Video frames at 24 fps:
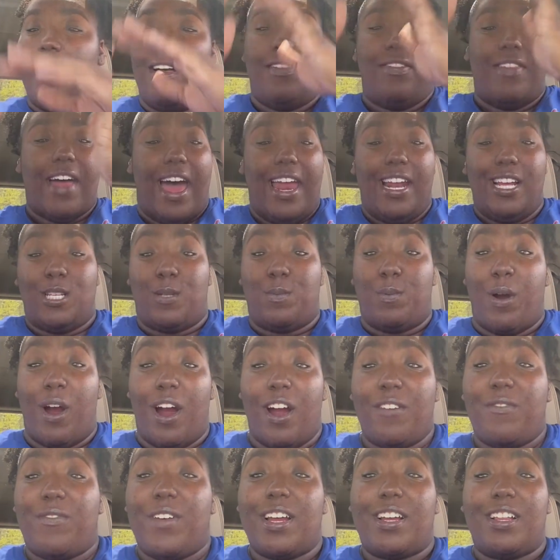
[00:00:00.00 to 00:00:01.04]
That is
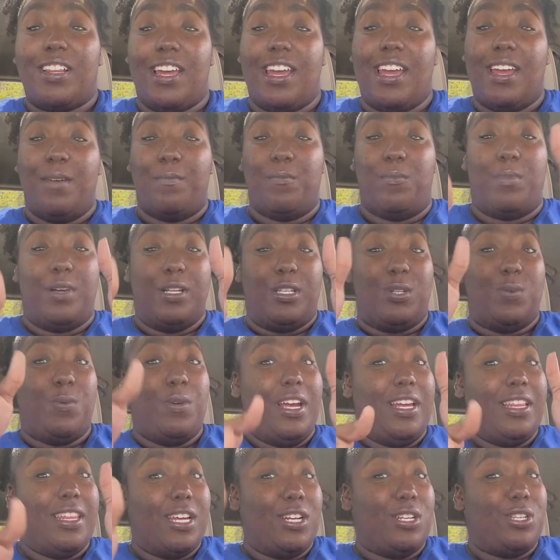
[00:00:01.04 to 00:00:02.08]
perfectly
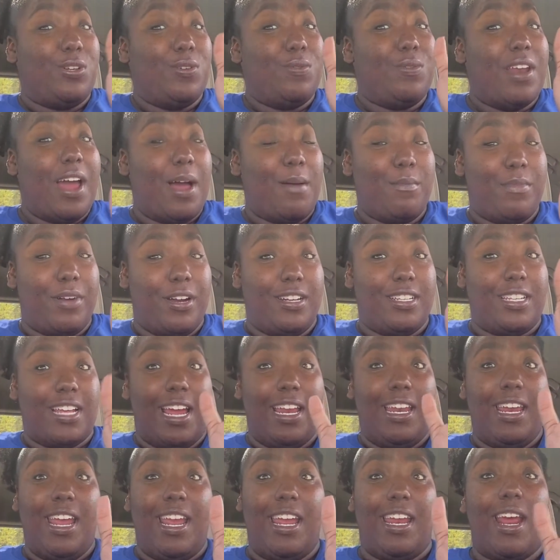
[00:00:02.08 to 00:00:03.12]
between the two numbers
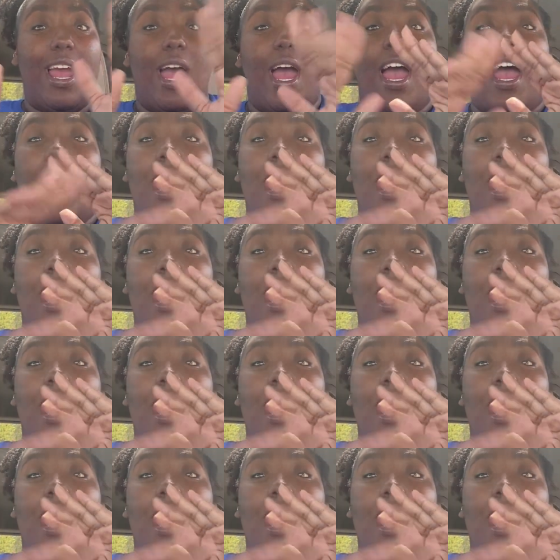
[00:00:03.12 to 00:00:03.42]
I need.